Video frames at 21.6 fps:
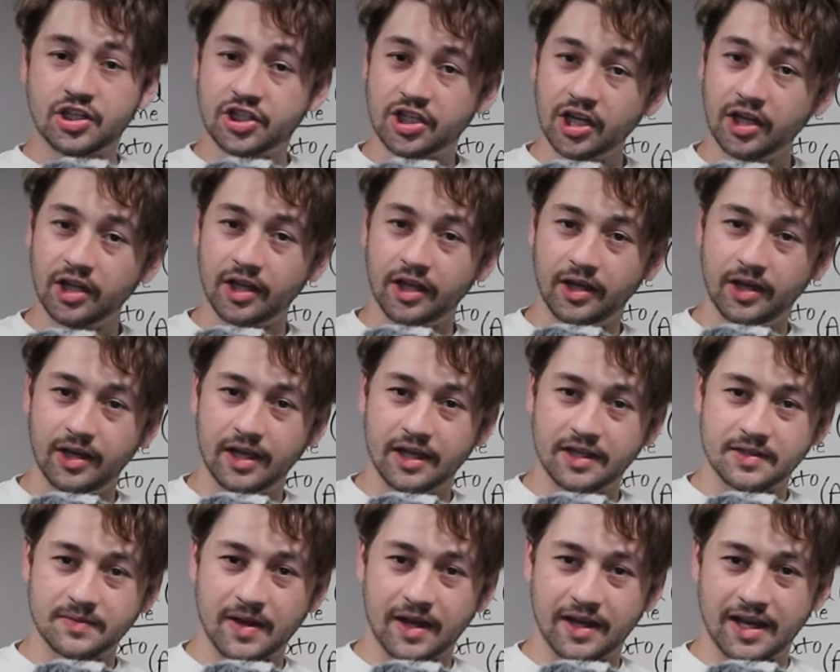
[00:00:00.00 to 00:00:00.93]
Chili
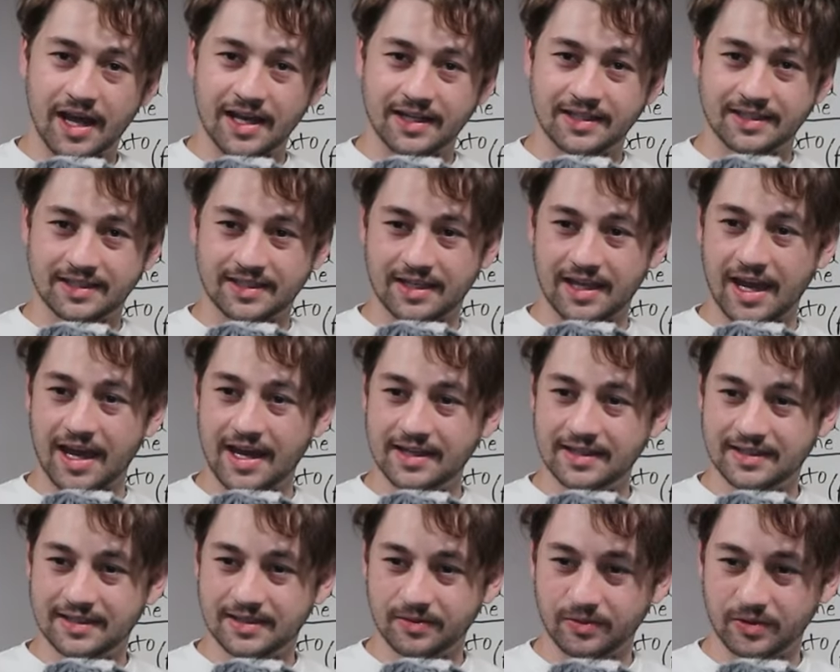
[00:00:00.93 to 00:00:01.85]
is my next
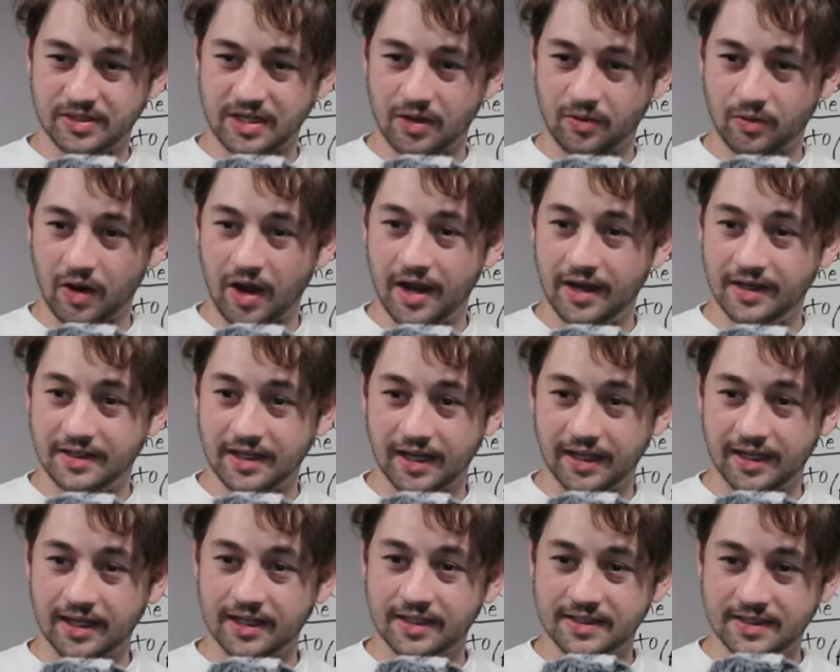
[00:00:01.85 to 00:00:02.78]
guess. Was I right? Did I
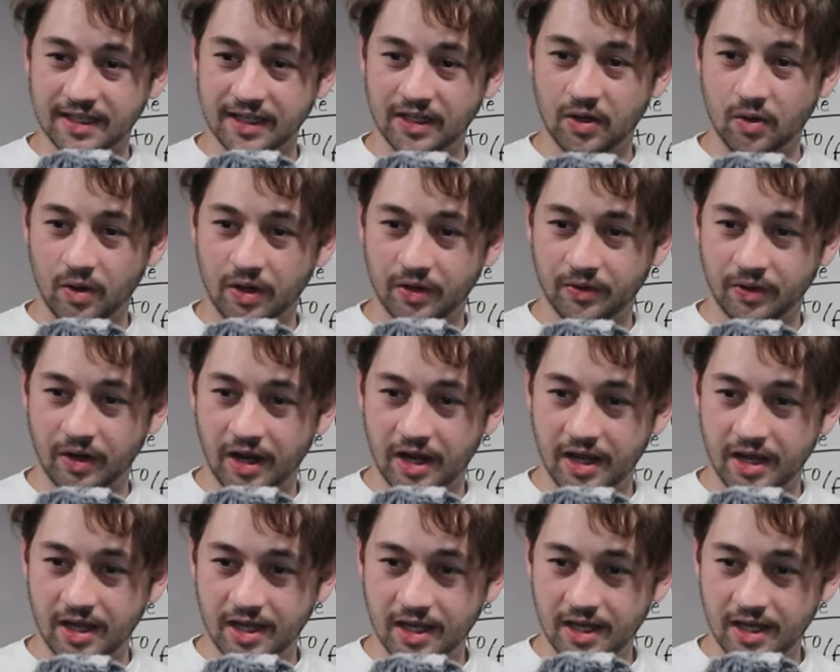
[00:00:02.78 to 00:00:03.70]
get a single one right?